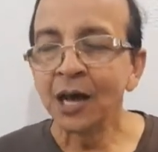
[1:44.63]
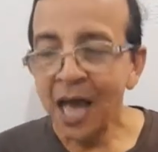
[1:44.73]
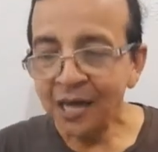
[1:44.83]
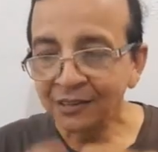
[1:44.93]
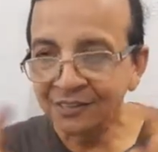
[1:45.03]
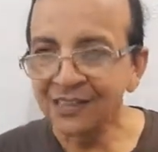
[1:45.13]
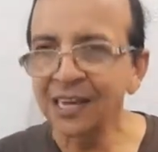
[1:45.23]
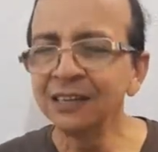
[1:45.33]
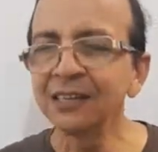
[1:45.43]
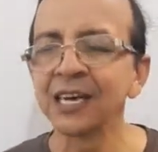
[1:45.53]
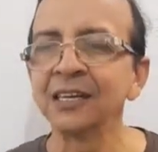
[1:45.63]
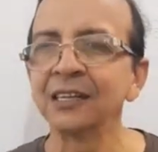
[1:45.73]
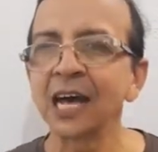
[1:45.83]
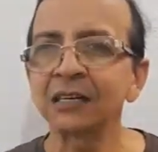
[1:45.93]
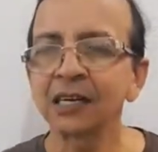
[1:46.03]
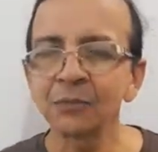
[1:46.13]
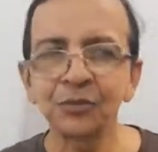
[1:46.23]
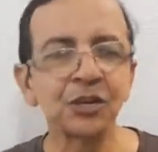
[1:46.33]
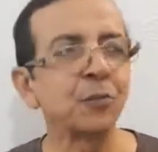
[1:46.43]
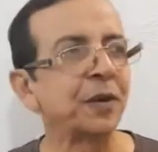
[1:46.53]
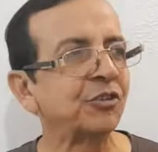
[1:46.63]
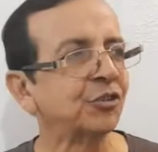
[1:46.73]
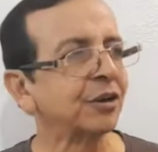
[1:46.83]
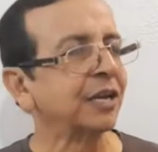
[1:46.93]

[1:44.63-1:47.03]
and the second thing that comes into picture